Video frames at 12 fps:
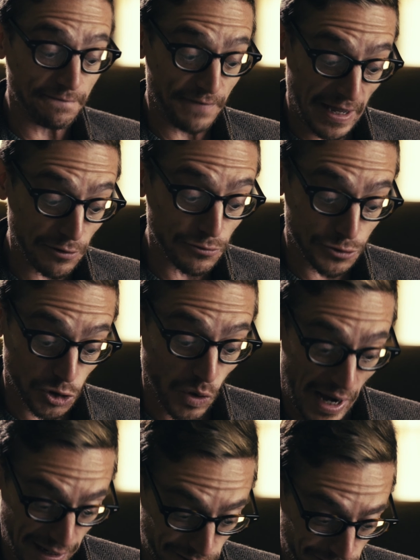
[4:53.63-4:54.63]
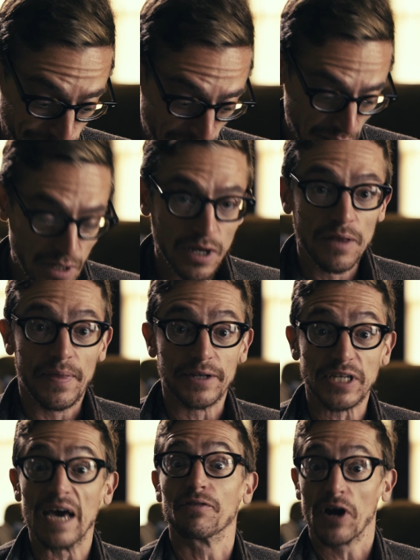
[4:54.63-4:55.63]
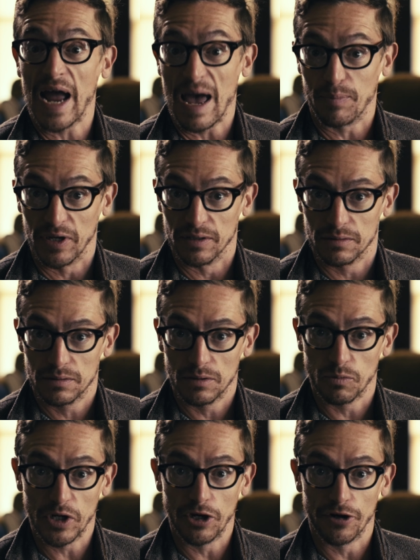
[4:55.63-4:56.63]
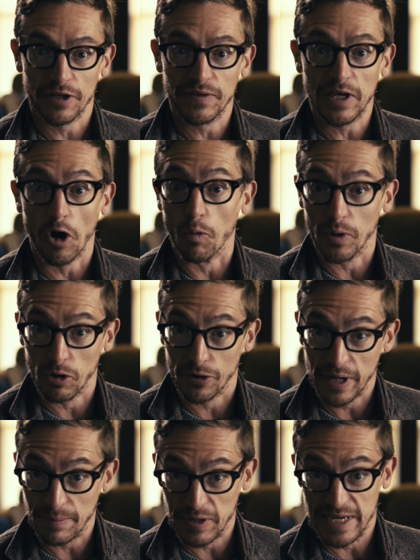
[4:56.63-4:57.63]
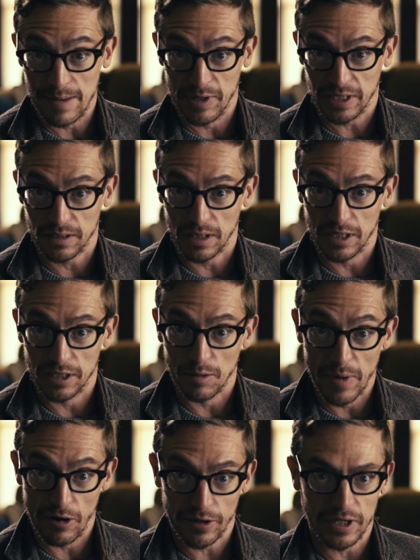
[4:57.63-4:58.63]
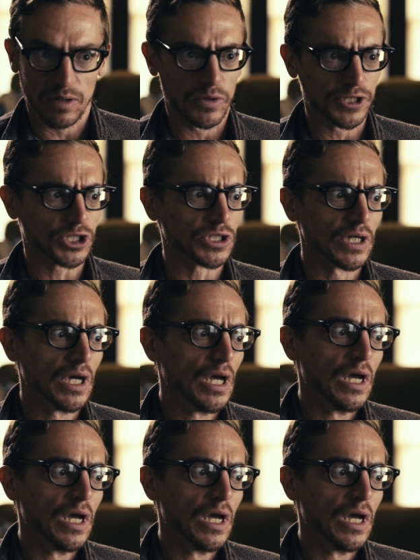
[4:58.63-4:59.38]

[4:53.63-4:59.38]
federal trial that's ever happened regarding the opioid epidemic in America, which